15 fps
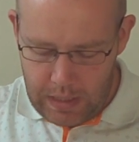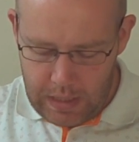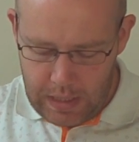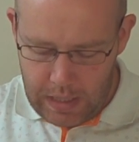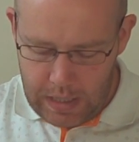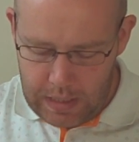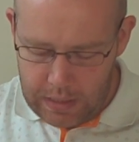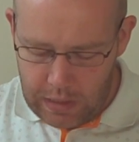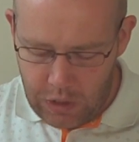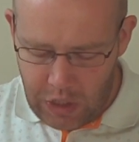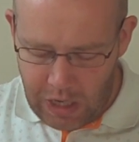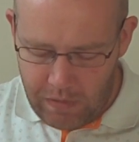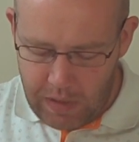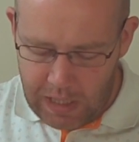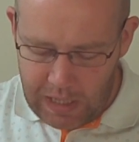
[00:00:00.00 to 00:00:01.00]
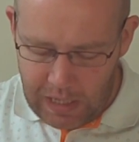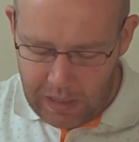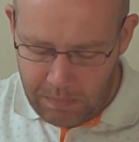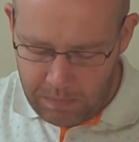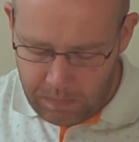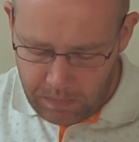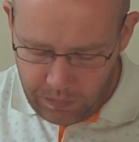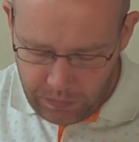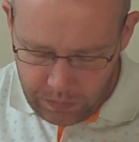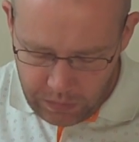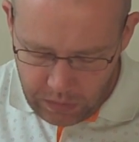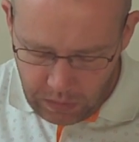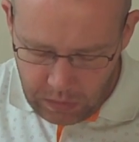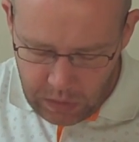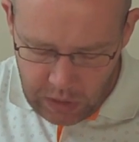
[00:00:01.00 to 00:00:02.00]
and it's a Jerry game,
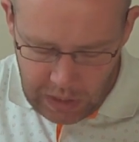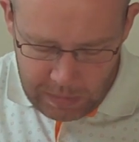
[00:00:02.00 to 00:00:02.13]
sorry,